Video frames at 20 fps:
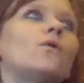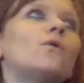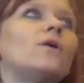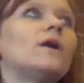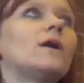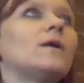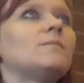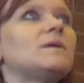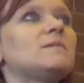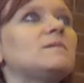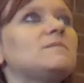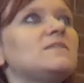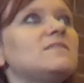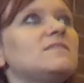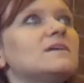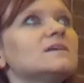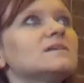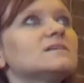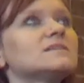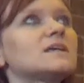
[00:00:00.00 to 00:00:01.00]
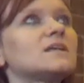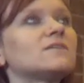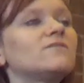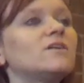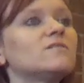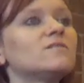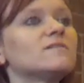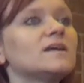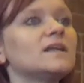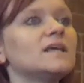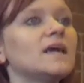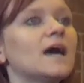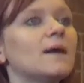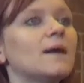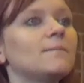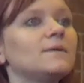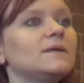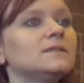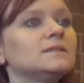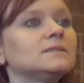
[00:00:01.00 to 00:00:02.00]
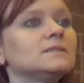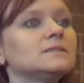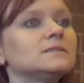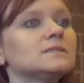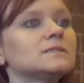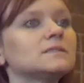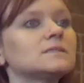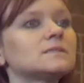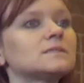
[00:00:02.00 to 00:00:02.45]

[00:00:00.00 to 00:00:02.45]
or maybe things that have already happened.